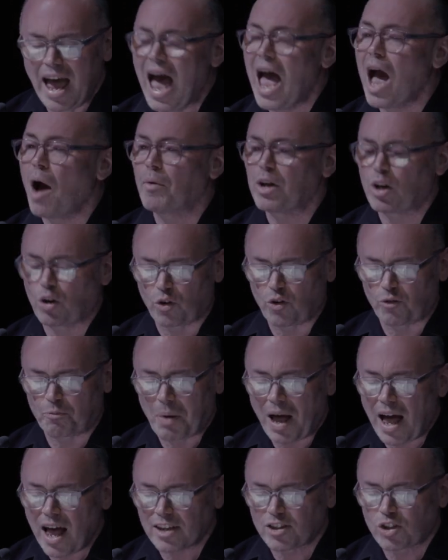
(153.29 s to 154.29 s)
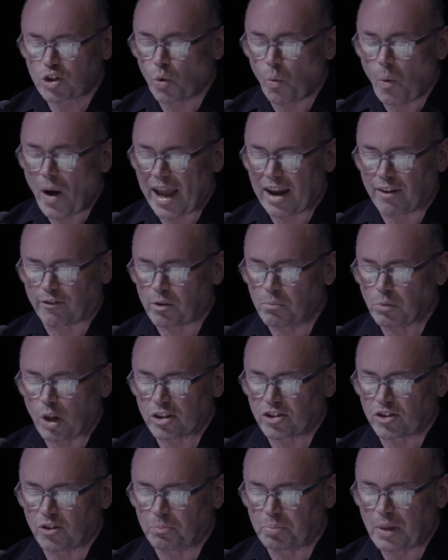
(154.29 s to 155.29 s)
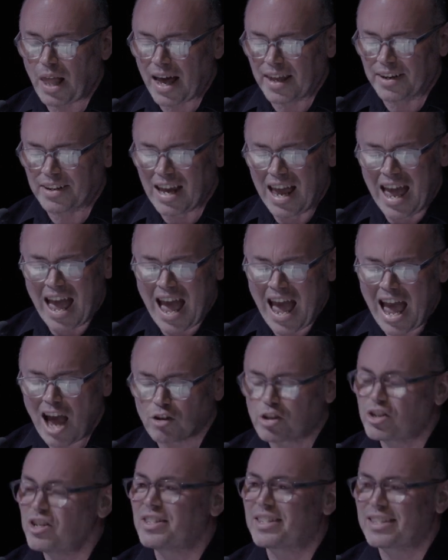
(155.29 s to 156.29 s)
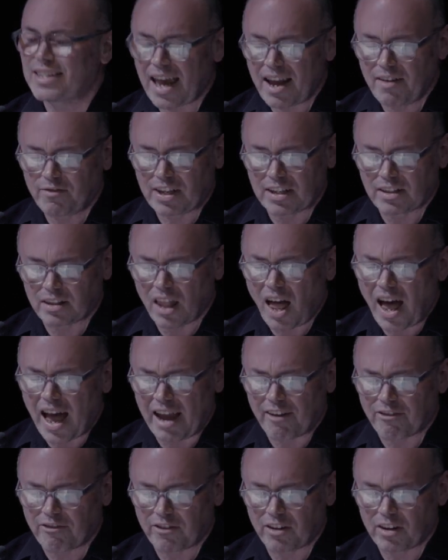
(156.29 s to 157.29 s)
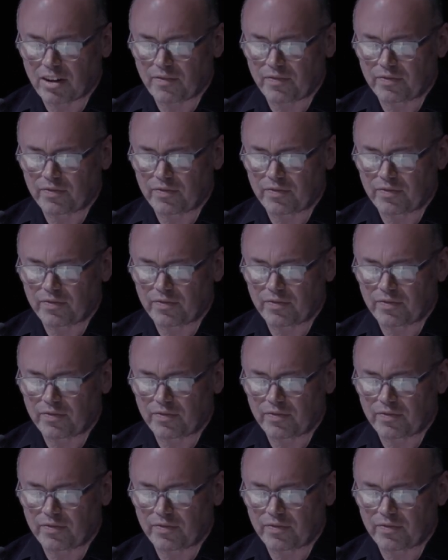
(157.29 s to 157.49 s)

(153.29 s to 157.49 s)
how he could have passed away from loss of blood, how she'd saved his life.